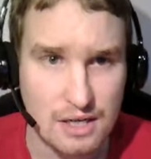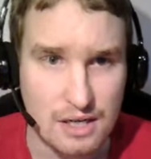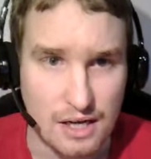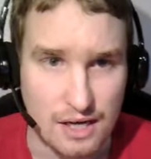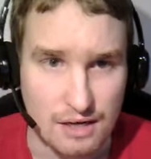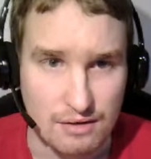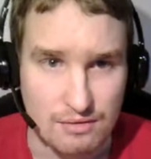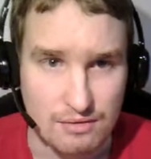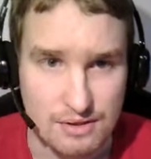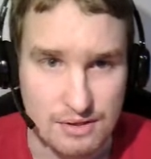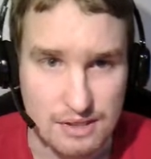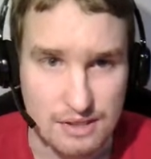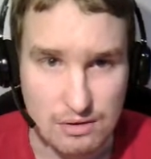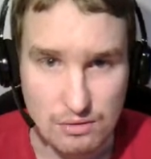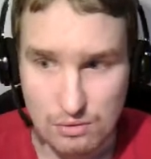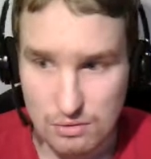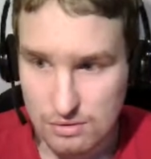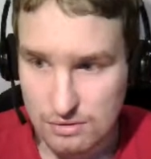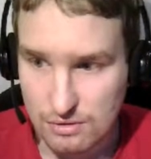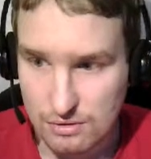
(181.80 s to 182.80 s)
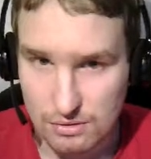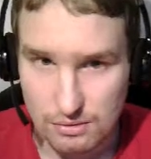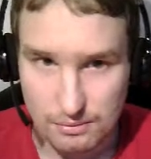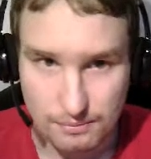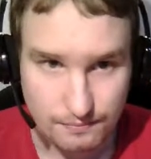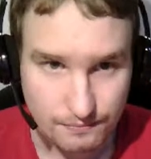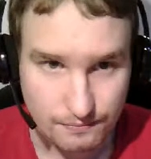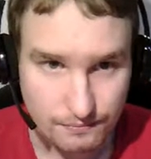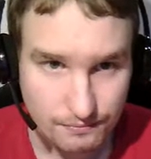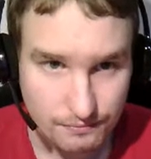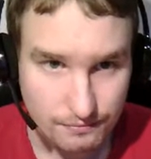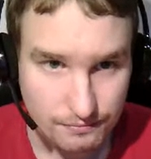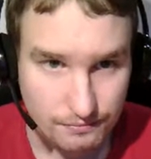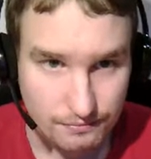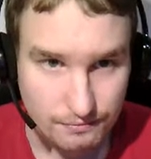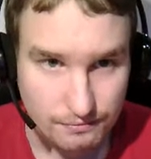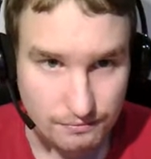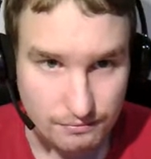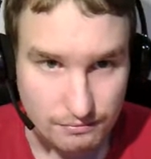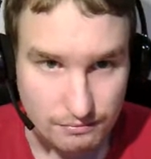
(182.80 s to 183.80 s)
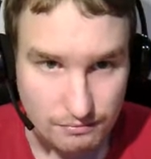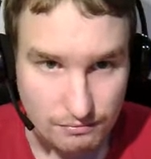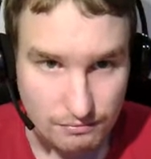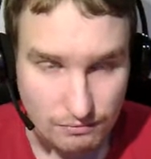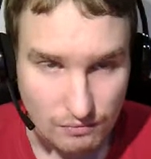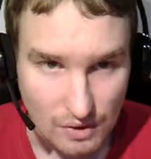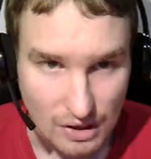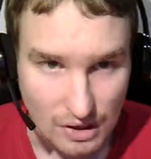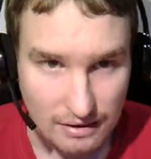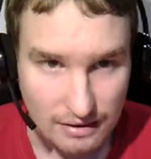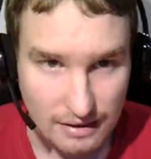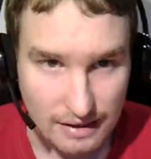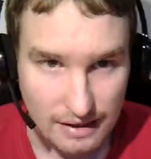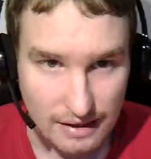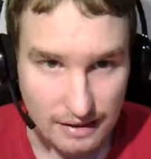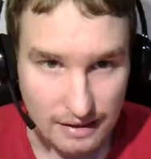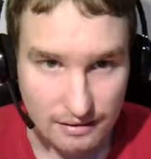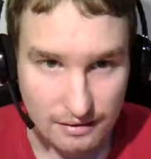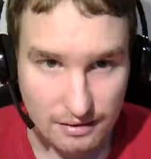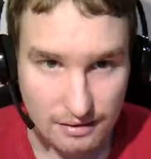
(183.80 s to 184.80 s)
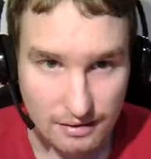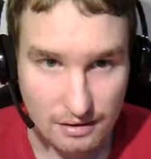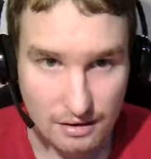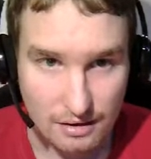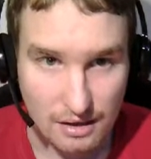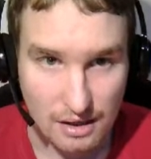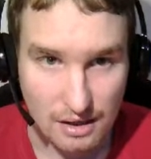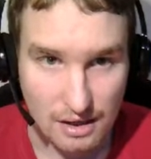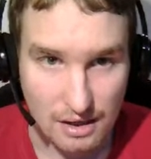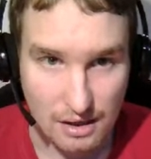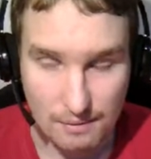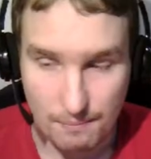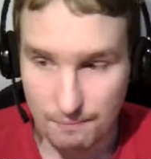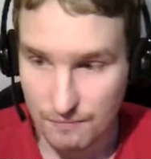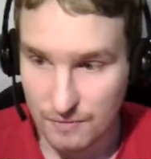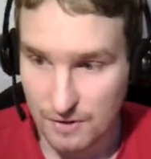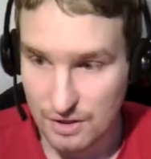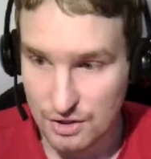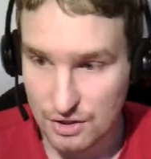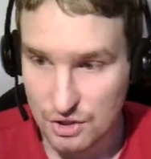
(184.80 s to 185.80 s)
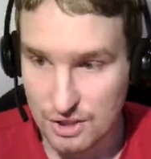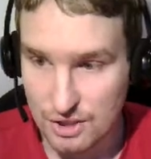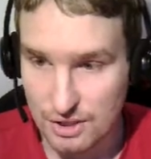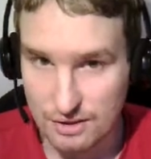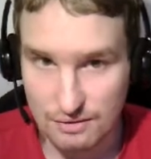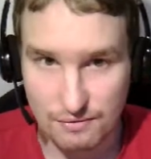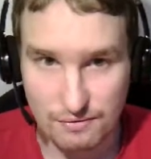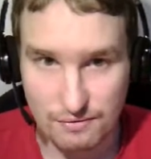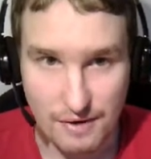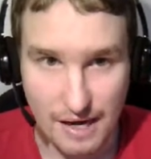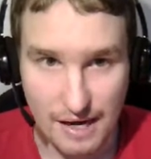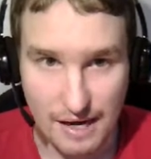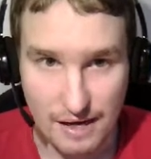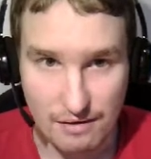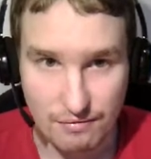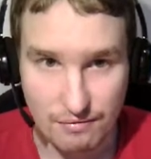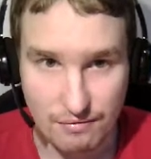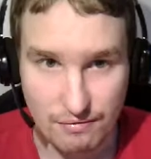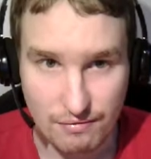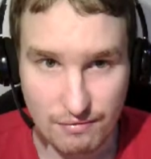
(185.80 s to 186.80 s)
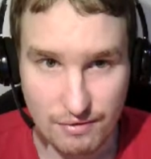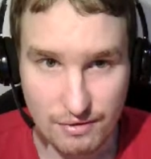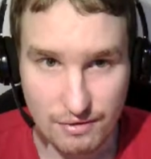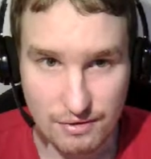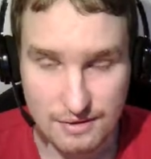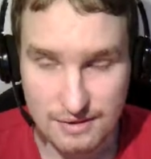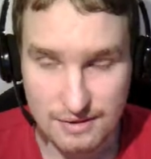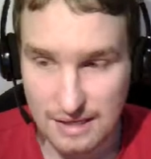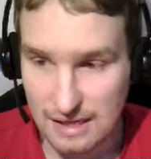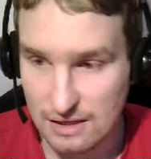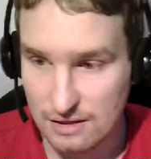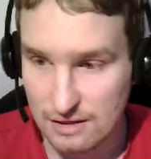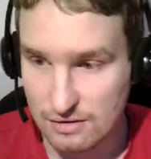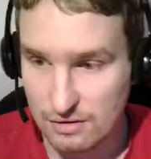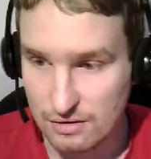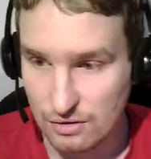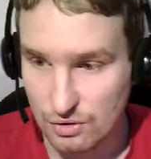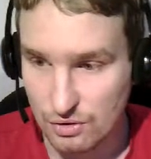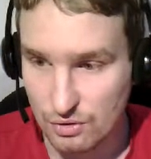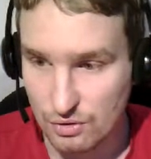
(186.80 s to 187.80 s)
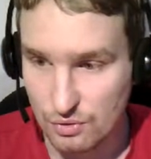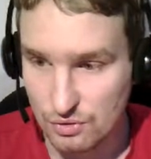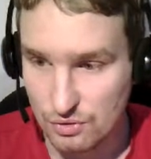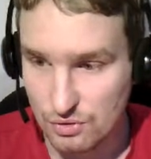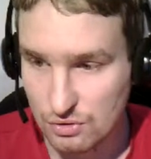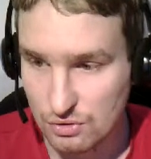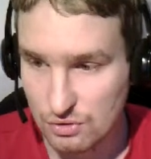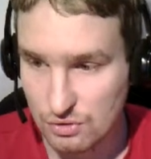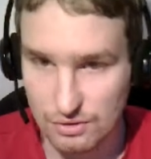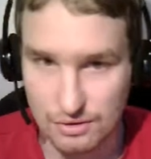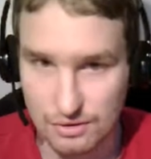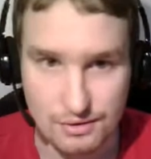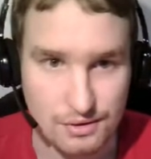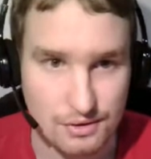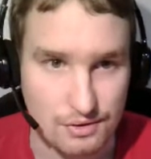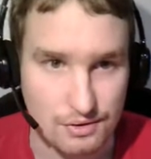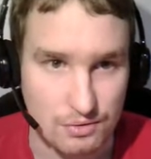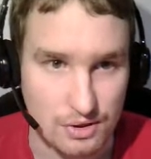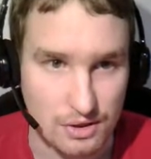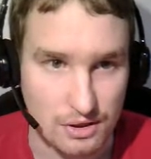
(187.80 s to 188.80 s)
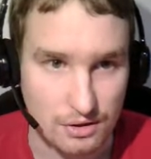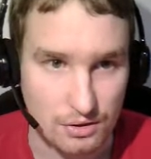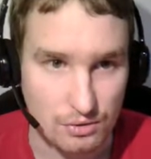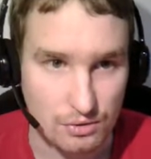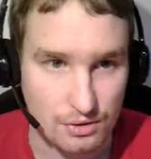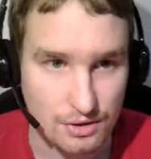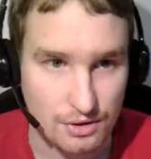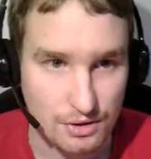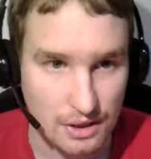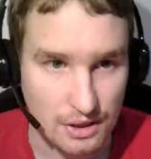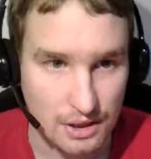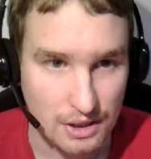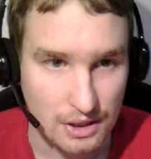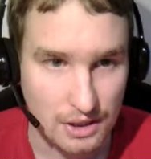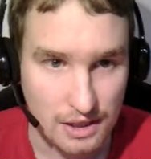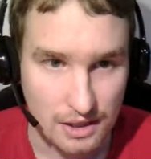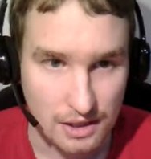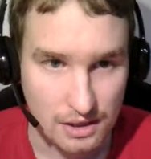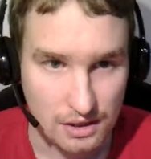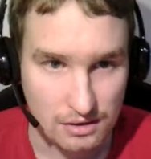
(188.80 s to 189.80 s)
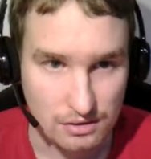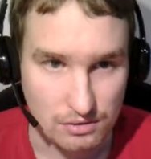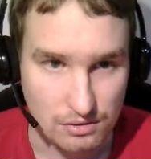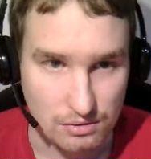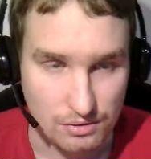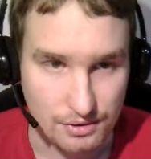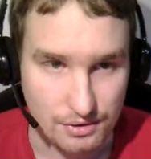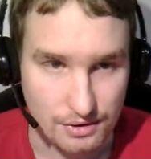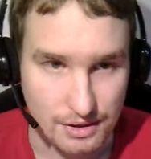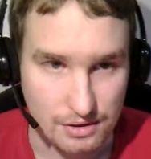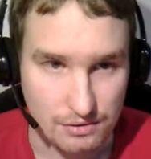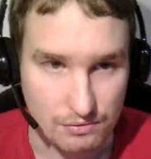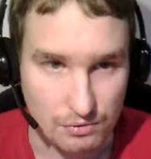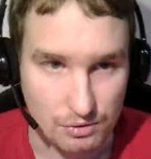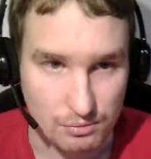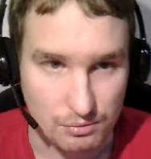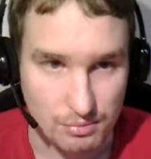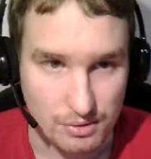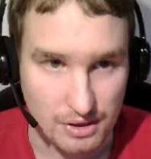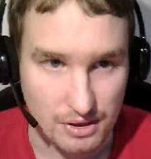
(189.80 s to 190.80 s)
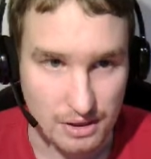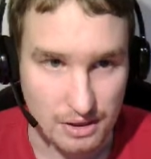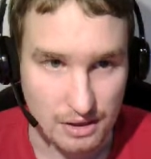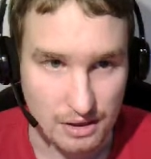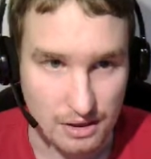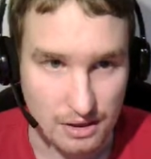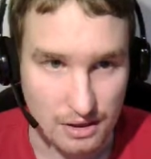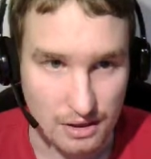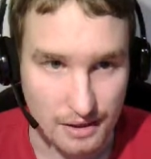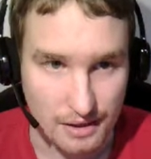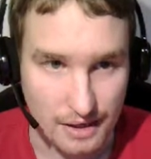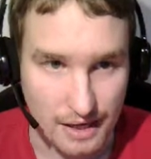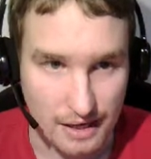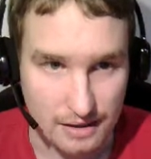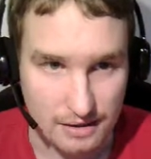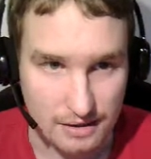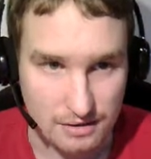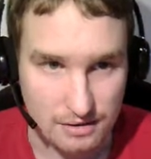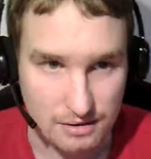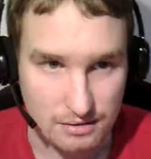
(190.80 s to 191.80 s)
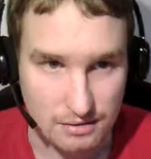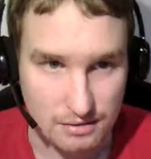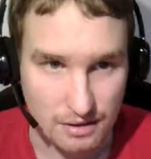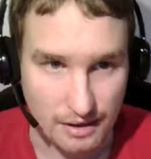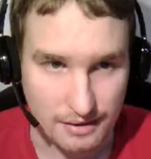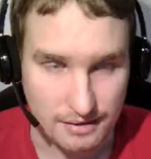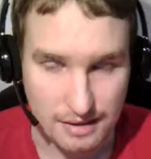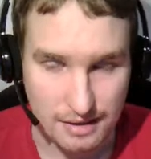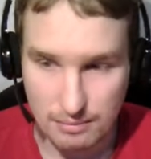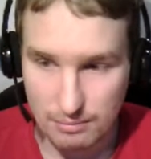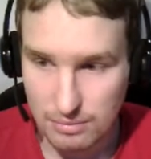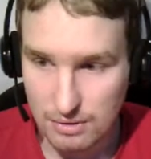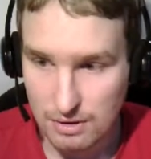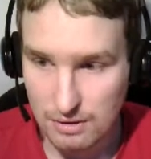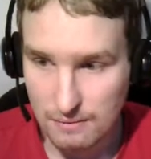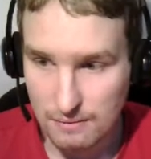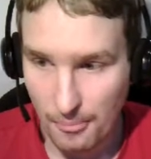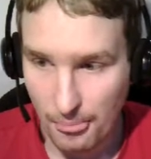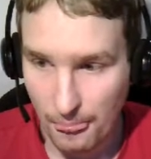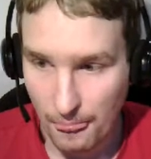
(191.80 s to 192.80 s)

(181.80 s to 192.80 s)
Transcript: And we see also that there's just 5 cells not used, so this is really good. So this would be a nice example.